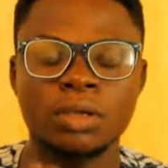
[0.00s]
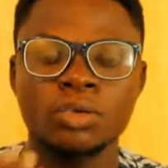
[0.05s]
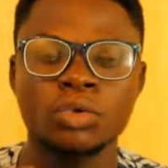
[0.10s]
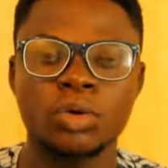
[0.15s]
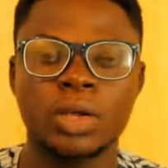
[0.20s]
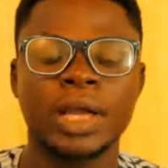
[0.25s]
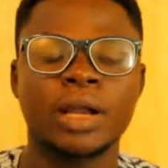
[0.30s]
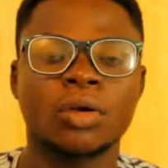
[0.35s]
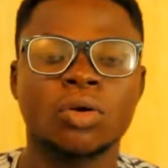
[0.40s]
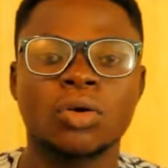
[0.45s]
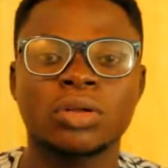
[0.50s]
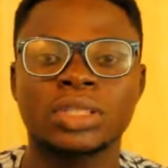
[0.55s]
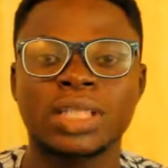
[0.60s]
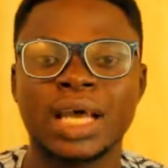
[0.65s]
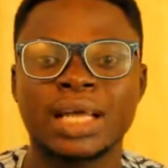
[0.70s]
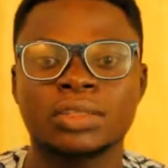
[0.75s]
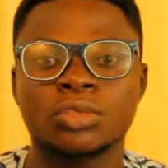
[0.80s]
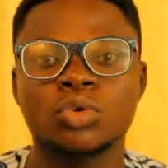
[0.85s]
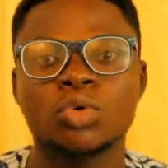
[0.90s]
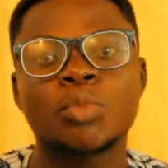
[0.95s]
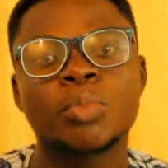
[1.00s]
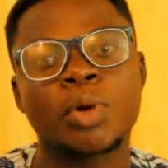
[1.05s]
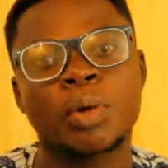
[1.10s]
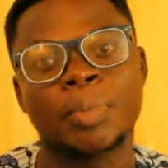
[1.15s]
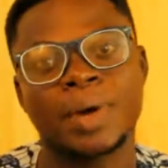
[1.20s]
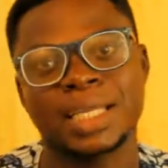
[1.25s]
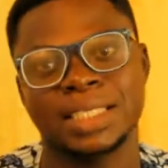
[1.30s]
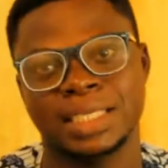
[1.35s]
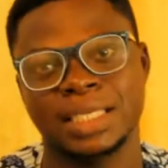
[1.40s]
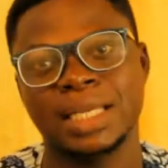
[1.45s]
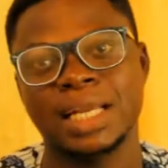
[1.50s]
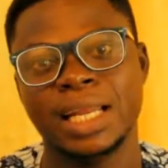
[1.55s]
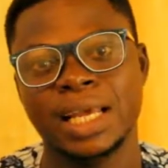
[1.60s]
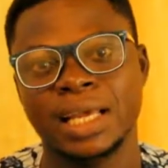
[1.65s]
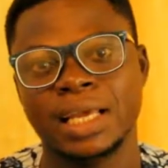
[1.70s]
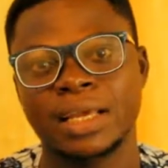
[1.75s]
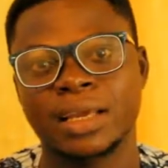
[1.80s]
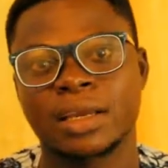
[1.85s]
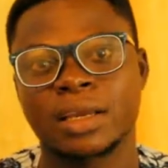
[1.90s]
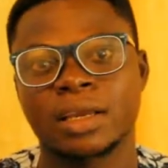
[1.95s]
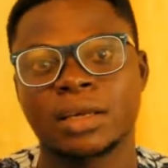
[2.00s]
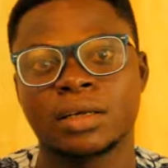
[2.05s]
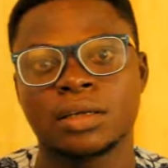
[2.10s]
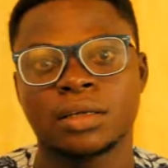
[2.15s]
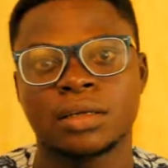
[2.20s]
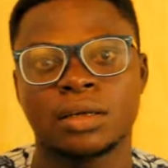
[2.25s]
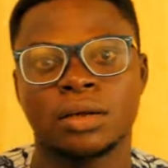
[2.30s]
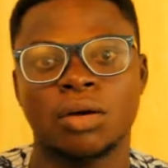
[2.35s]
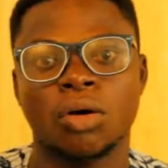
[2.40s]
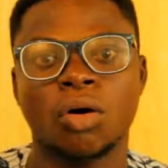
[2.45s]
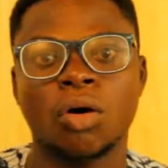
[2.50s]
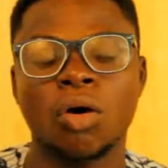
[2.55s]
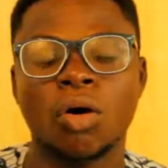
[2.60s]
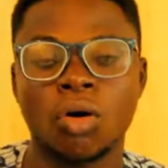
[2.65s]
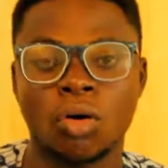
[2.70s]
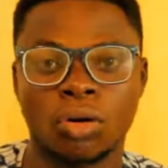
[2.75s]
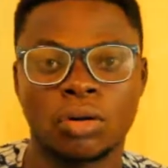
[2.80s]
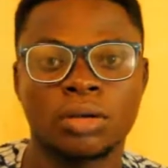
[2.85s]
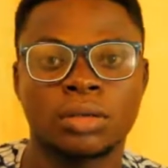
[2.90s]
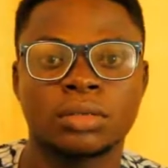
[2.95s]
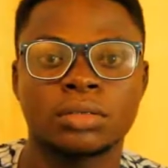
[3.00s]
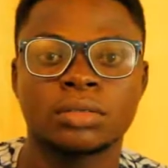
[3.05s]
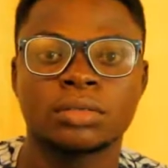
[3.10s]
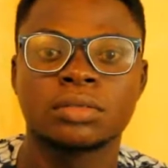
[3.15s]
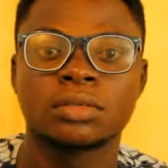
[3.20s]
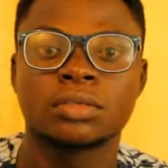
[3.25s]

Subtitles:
You can contact Go Property Link on